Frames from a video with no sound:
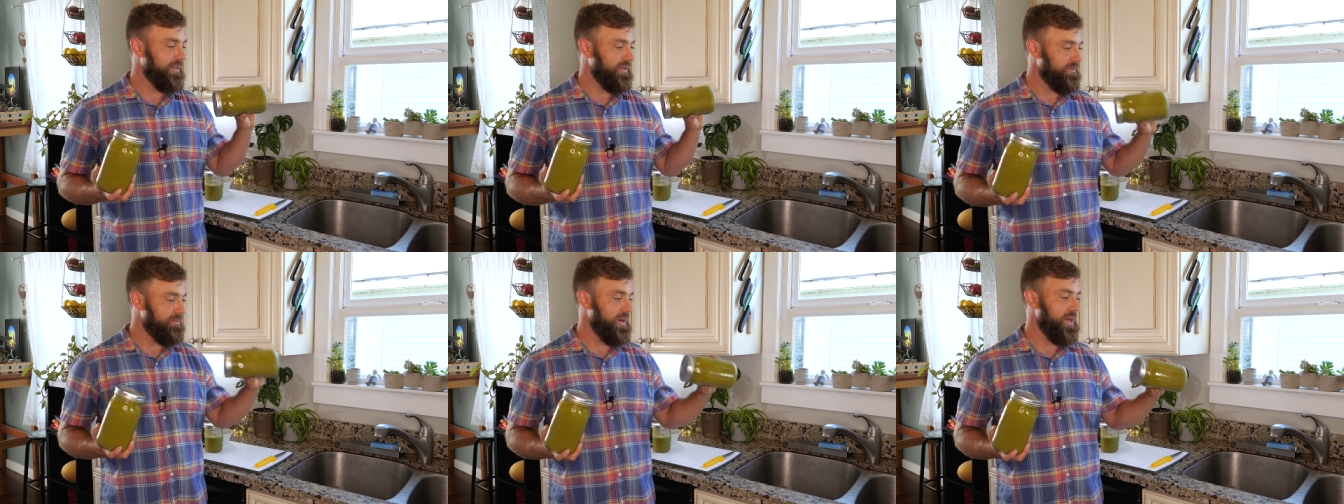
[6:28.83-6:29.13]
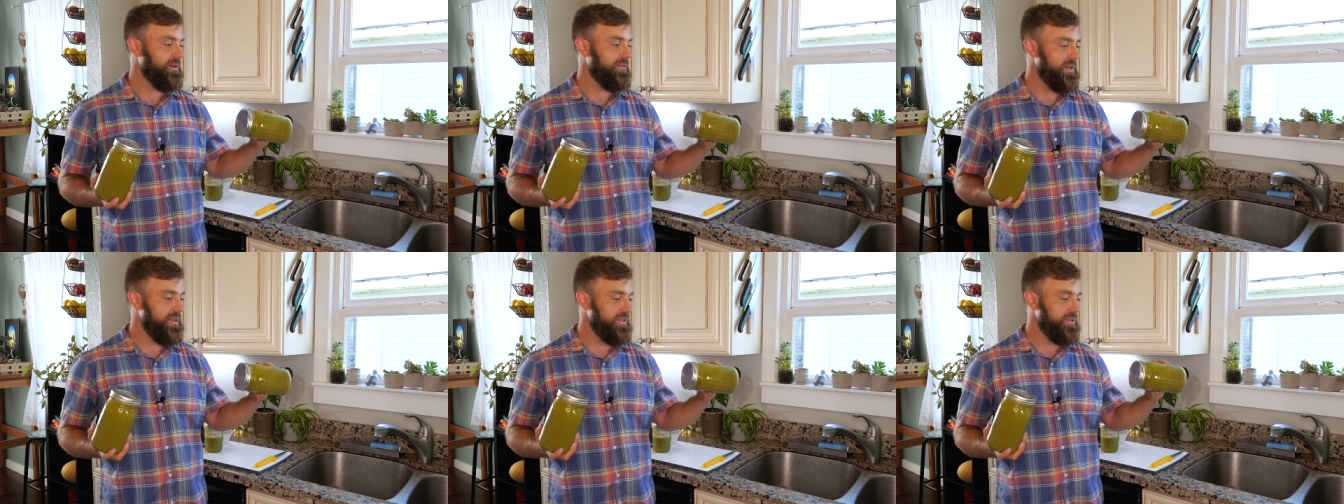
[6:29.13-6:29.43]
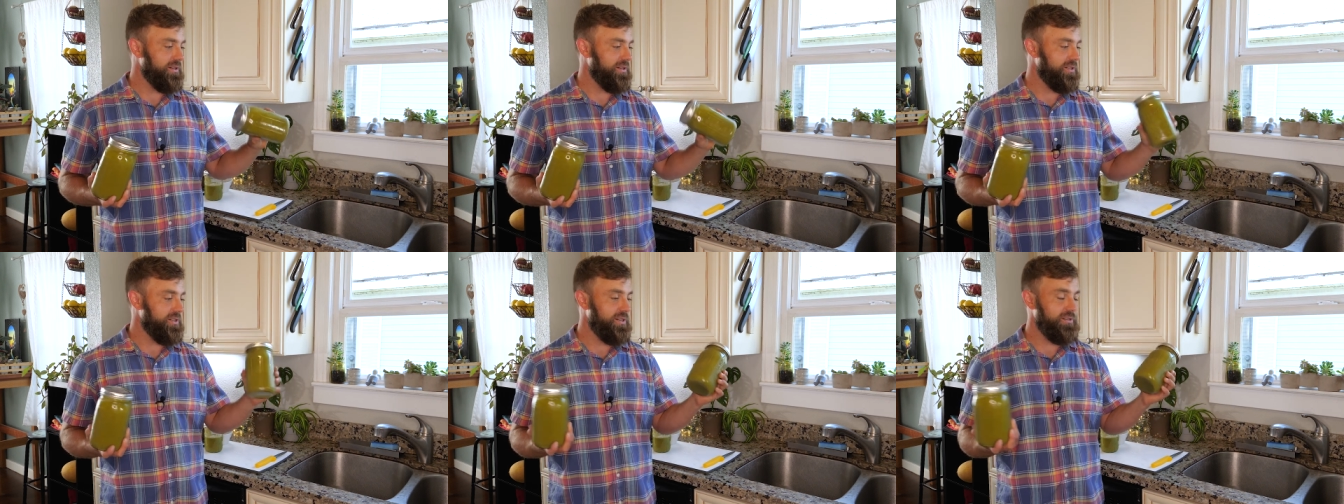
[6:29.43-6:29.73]
in my
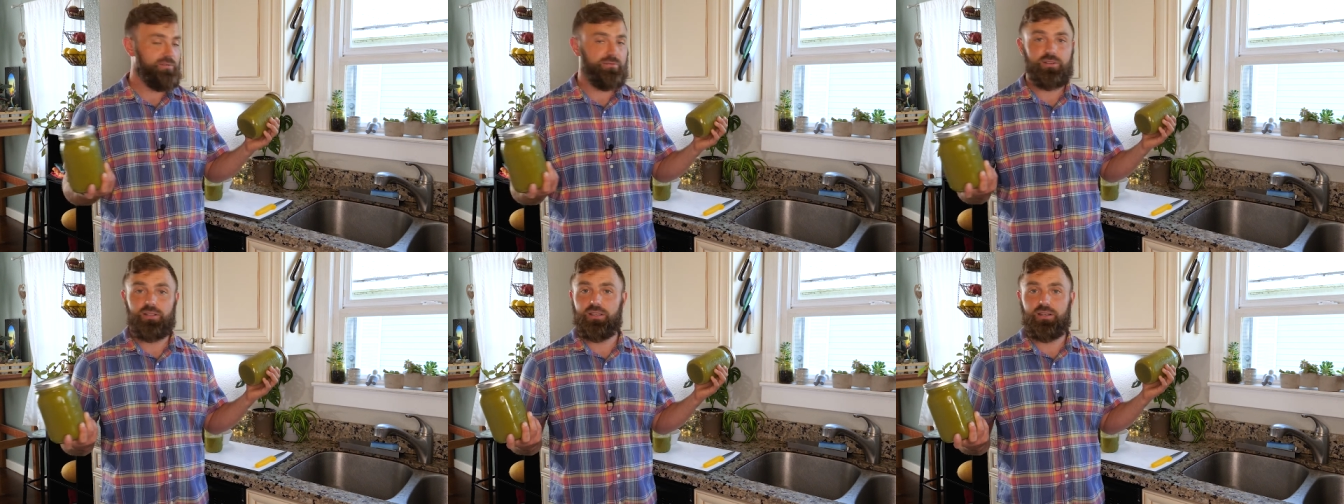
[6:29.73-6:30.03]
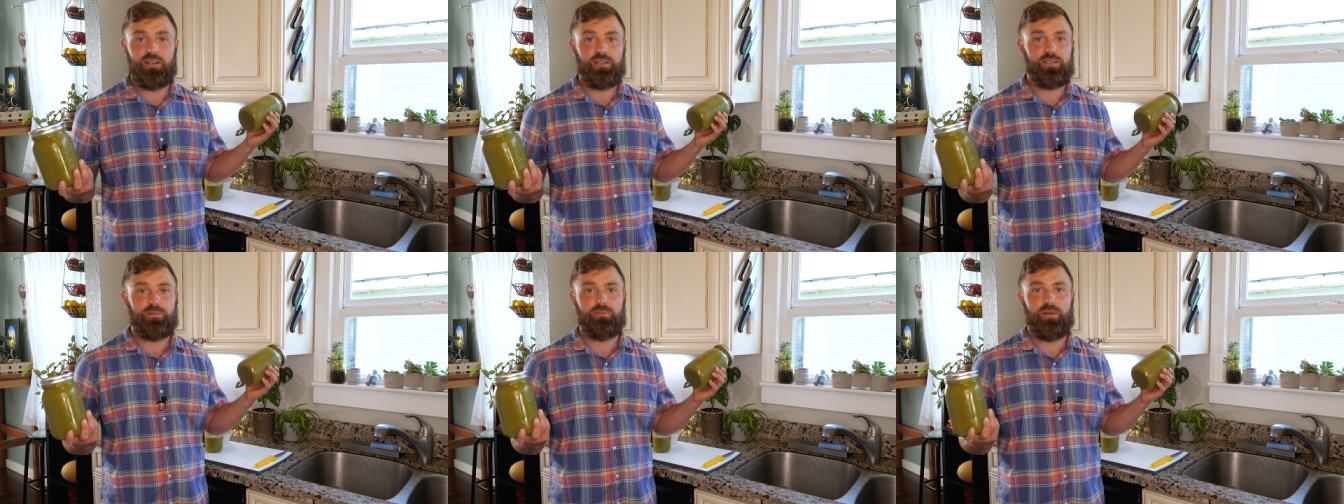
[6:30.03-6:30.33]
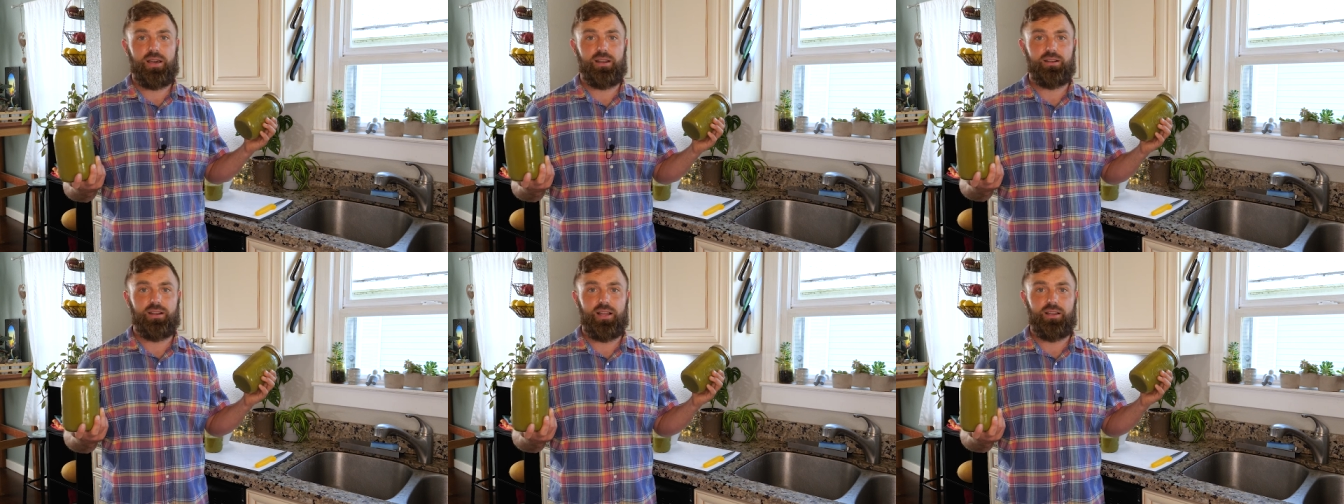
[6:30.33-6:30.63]
research, it really doesn't
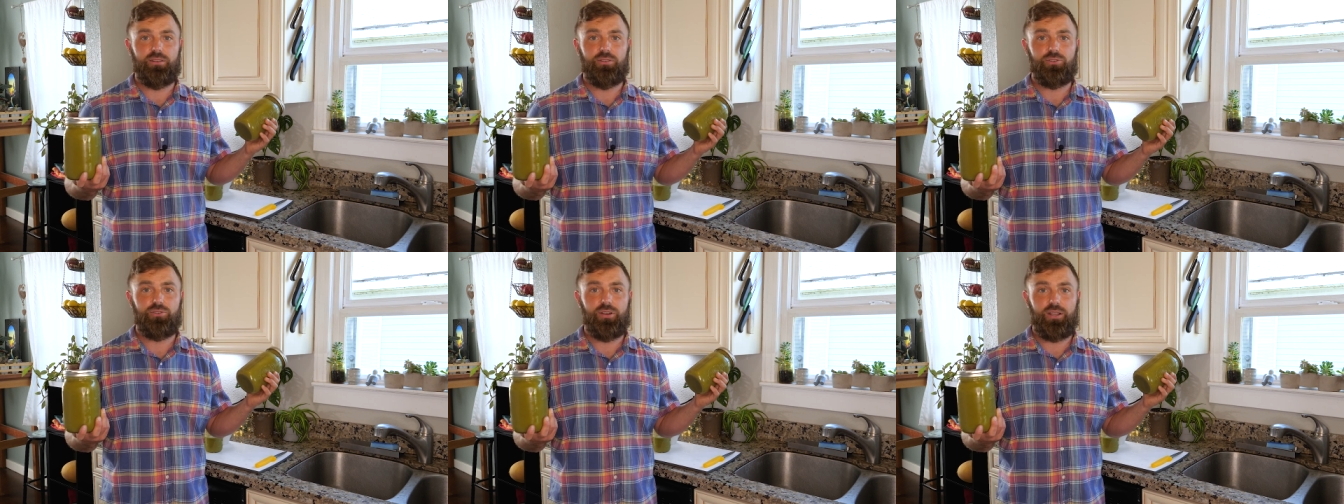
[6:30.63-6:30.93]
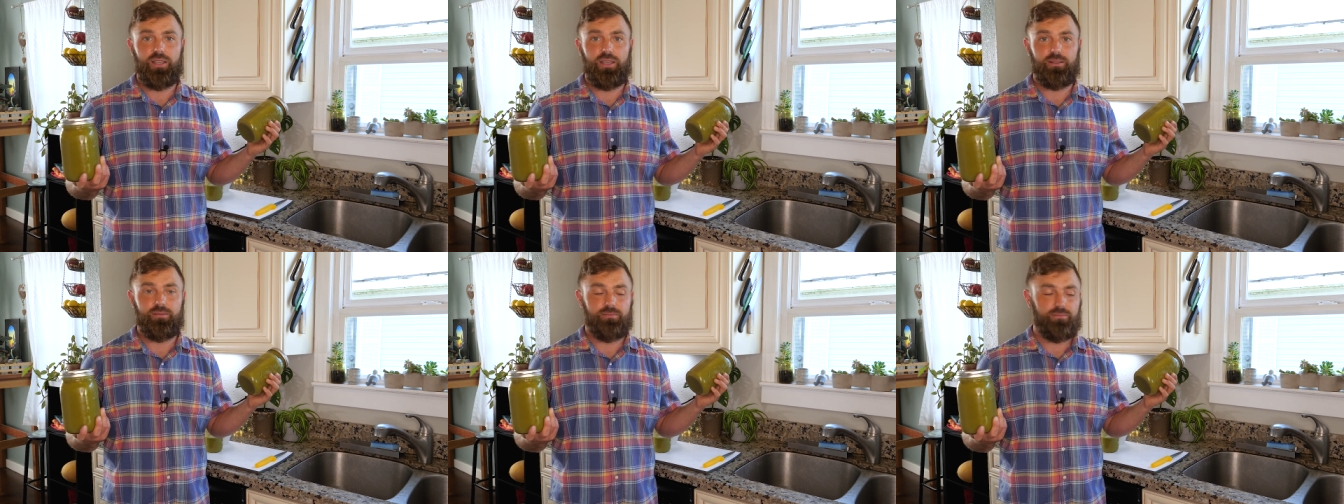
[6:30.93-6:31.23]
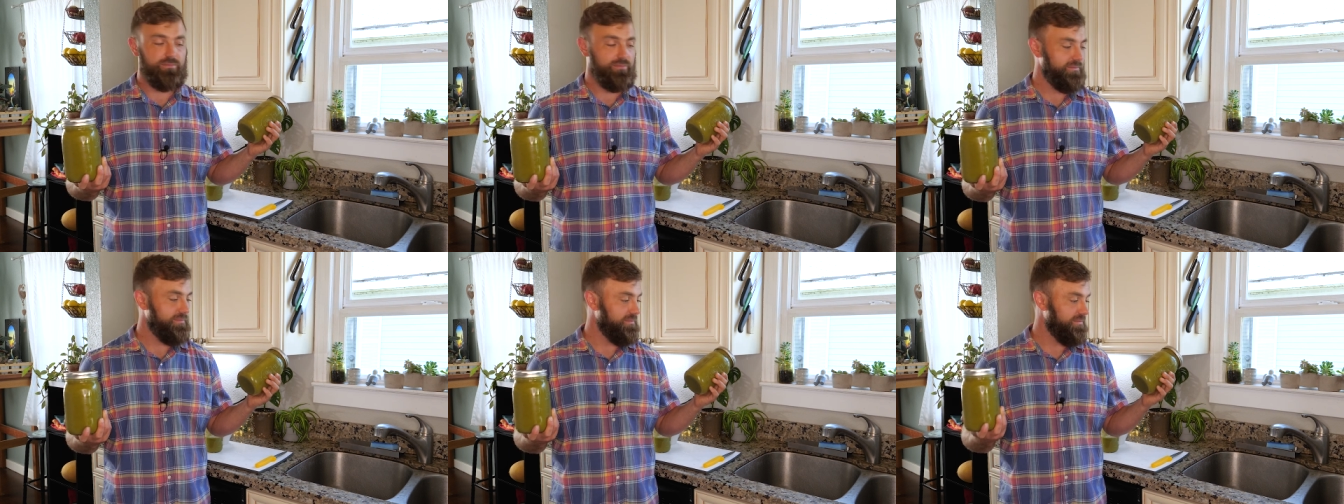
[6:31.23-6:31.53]
matter how you drink it.
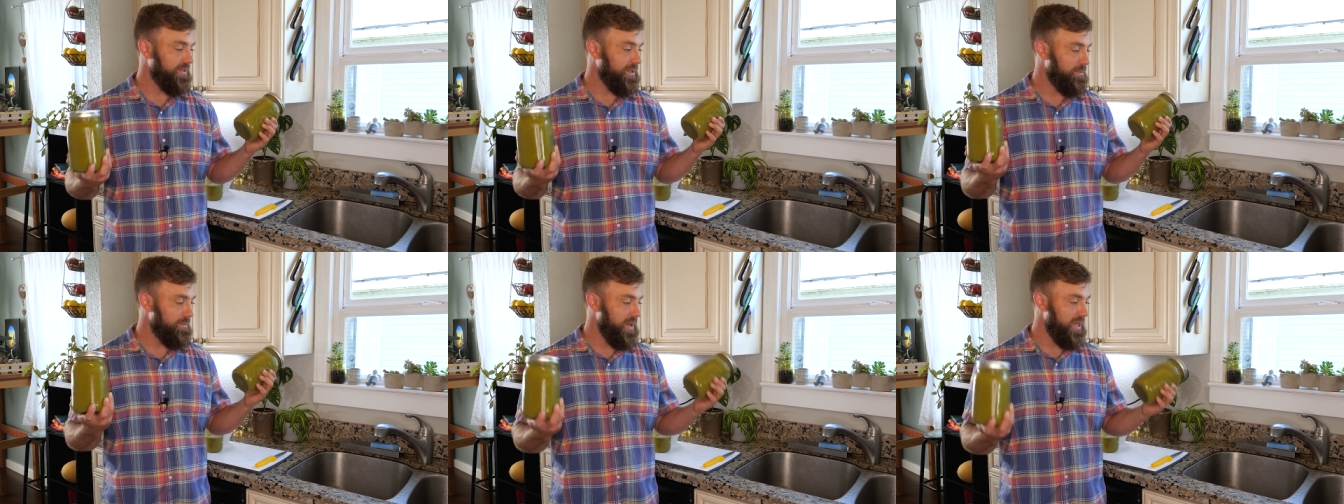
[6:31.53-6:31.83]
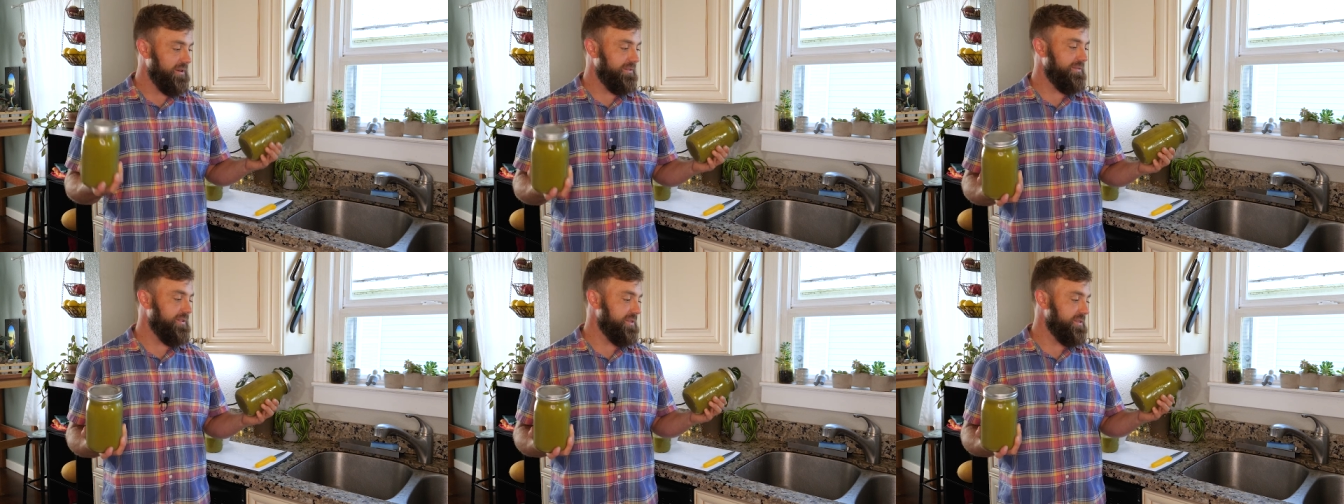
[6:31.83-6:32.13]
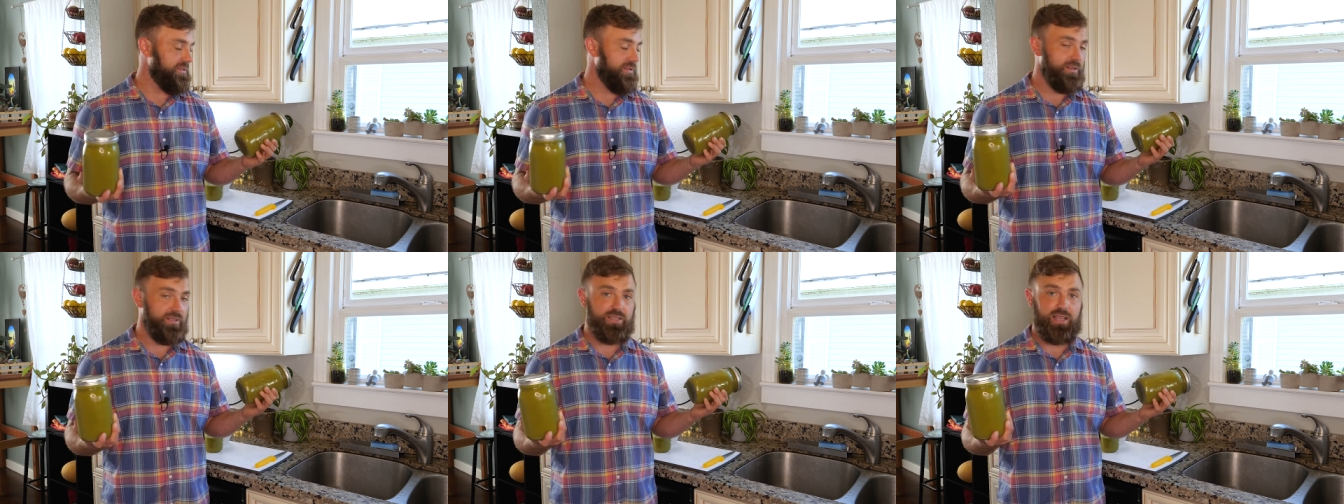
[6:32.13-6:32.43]
The
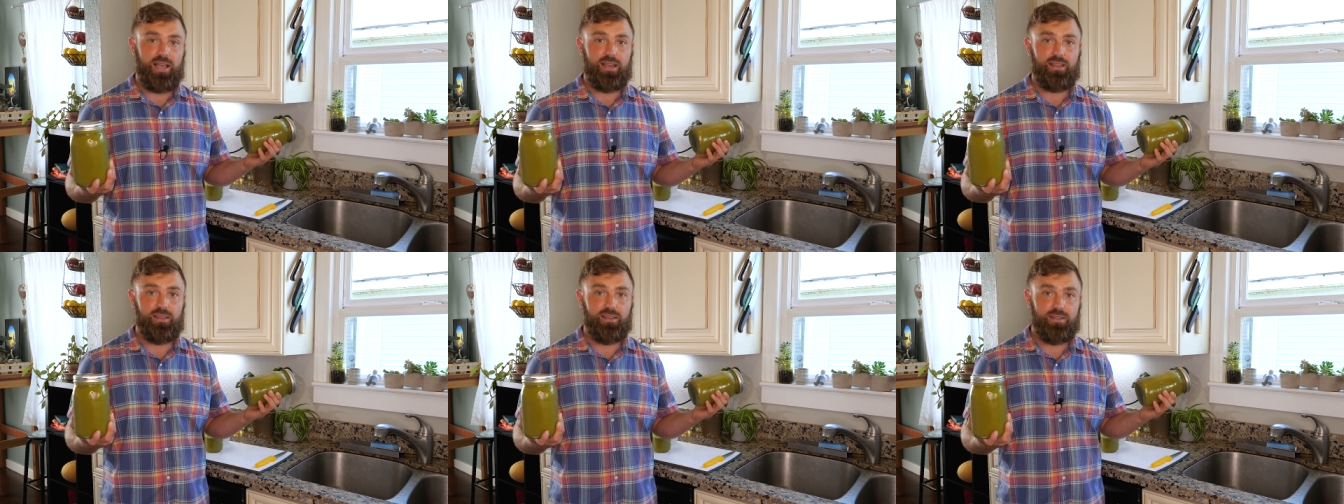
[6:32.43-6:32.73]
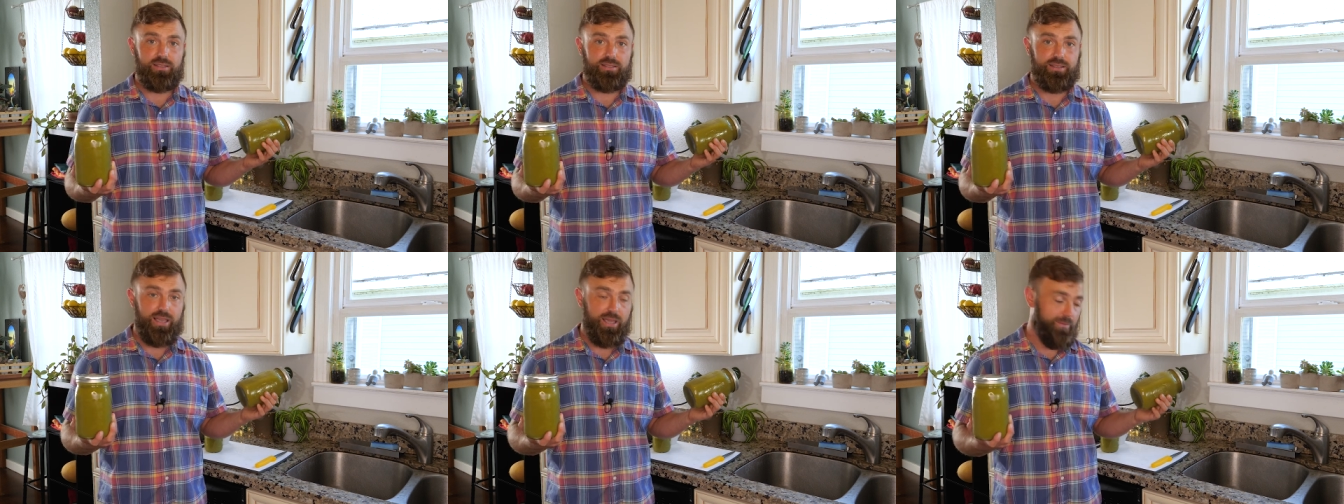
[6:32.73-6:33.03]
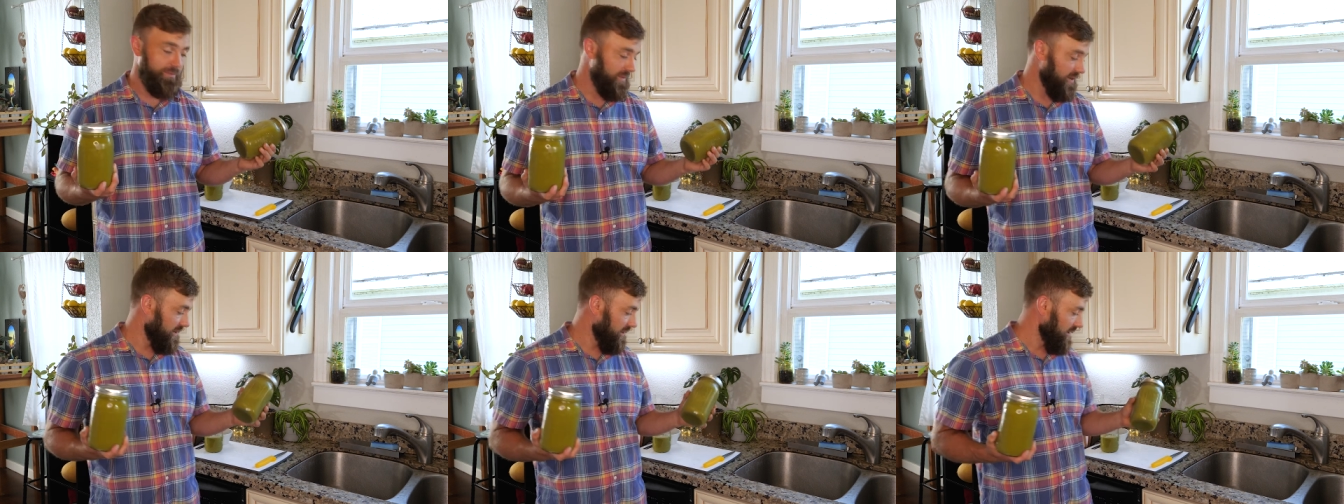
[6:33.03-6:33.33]
benefits are exactly the
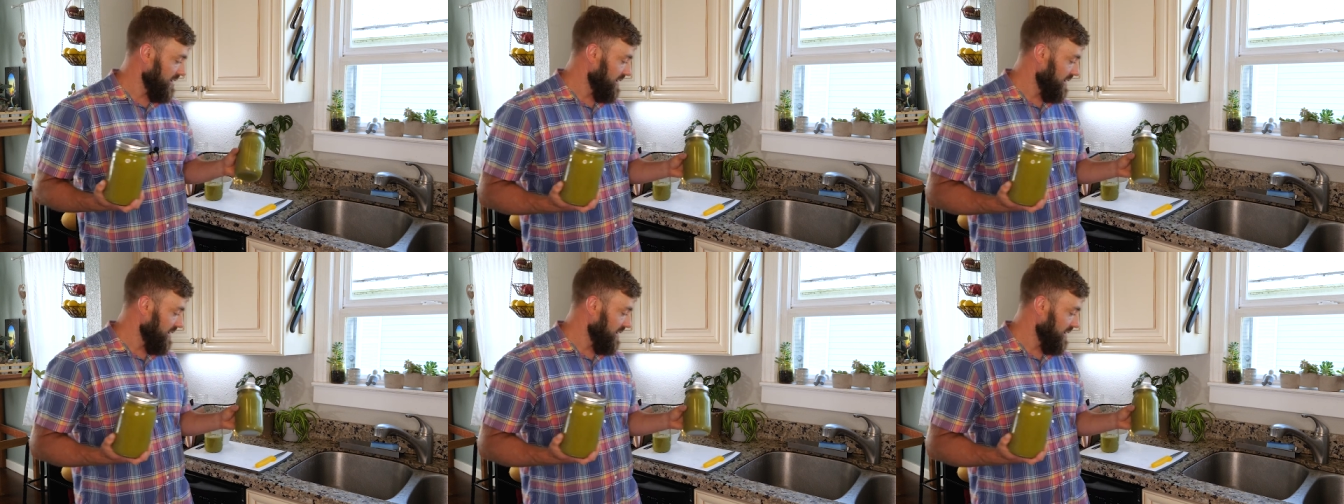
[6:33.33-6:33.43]
same.